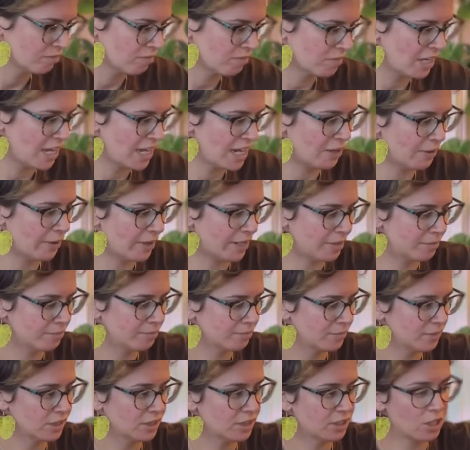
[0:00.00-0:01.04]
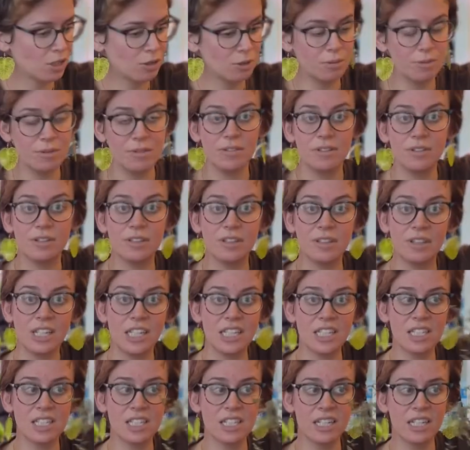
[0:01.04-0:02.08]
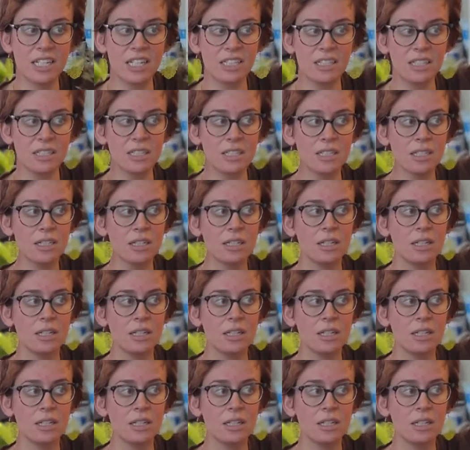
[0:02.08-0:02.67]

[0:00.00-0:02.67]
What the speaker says: Anyway, so these things,